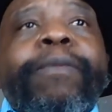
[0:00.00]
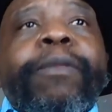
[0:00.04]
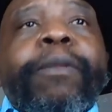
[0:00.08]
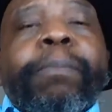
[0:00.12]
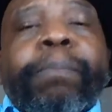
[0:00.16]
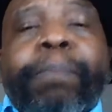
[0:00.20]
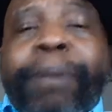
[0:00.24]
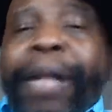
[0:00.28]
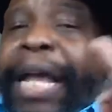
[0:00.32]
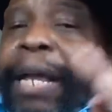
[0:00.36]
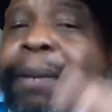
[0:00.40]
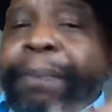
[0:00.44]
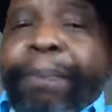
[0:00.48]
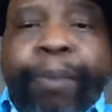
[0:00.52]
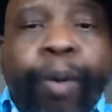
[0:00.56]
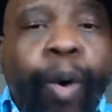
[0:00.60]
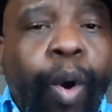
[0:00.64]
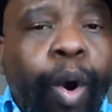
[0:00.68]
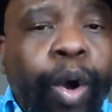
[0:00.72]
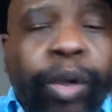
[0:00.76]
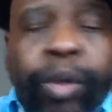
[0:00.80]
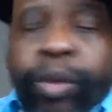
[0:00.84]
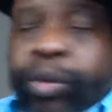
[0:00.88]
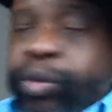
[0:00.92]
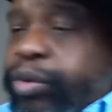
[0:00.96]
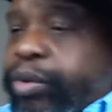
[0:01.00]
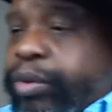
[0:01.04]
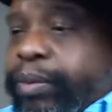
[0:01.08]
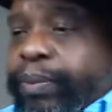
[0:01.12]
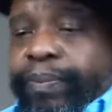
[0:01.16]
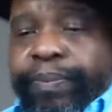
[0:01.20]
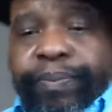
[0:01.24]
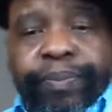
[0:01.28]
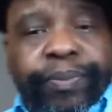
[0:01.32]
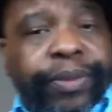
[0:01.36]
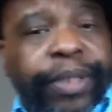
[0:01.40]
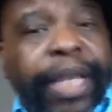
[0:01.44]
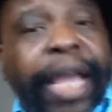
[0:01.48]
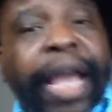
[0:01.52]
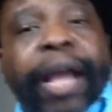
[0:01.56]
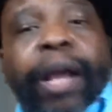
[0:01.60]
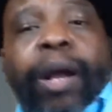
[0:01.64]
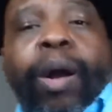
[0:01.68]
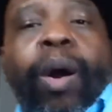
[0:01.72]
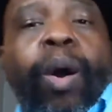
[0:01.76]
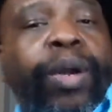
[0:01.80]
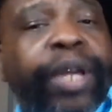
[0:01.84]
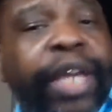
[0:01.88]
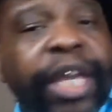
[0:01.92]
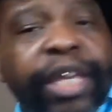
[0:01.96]
Blake Bortles, yeah,
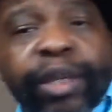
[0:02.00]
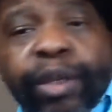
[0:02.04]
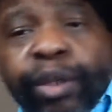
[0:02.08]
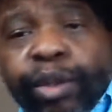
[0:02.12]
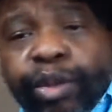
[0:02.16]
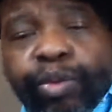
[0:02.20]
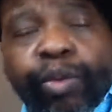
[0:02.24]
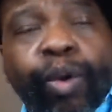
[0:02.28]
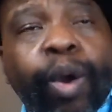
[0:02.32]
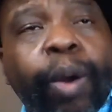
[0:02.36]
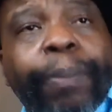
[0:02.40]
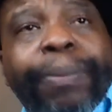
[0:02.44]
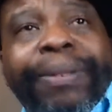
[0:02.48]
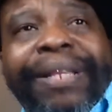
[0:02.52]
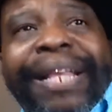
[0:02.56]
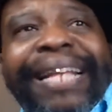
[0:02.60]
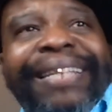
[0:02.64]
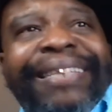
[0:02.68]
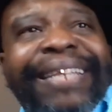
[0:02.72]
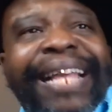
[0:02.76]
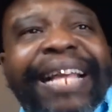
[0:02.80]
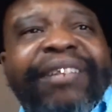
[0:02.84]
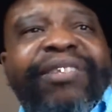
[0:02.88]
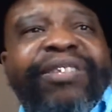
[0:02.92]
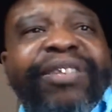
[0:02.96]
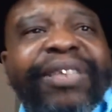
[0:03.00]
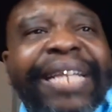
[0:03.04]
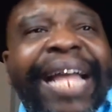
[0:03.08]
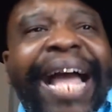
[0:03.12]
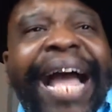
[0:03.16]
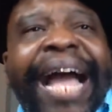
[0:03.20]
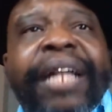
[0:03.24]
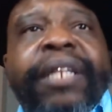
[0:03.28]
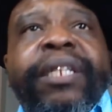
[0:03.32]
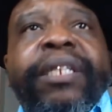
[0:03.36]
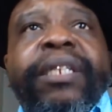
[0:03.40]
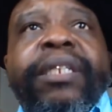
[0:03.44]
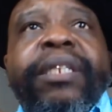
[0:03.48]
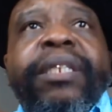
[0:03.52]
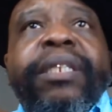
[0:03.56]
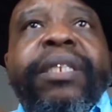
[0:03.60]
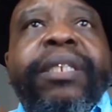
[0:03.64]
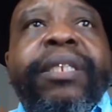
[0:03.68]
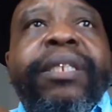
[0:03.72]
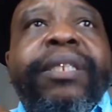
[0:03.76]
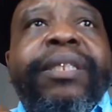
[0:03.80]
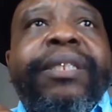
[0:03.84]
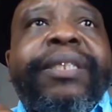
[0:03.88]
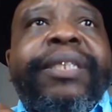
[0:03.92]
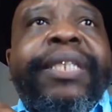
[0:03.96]
okay, you can throw him, but that's not
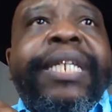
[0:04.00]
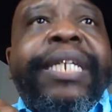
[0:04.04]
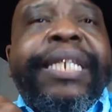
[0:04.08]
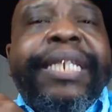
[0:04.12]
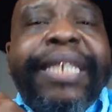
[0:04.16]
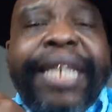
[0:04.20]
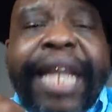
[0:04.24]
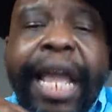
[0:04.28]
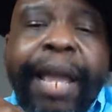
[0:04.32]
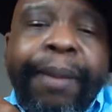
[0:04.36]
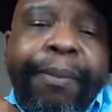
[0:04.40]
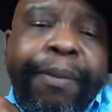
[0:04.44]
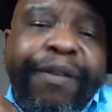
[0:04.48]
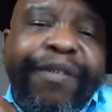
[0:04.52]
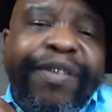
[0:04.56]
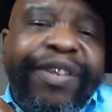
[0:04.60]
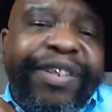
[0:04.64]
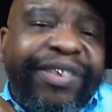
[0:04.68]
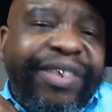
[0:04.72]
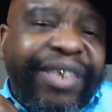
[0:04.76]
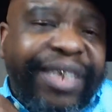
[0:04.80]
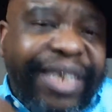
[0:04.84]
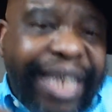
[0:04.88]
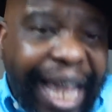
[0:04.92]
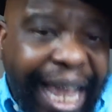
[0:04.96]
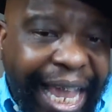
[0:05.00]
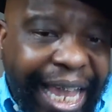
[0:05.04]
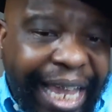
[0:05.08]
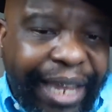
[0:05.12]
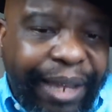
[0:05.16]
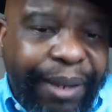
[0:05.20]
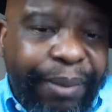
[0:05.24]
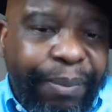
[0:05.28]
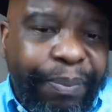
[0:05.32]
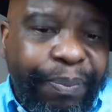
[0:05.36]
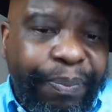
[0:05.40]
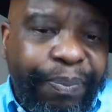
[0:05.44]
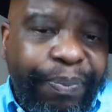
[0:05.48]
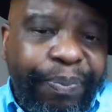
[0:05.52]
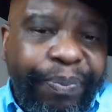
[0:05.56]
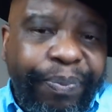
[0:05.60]
the name of his game.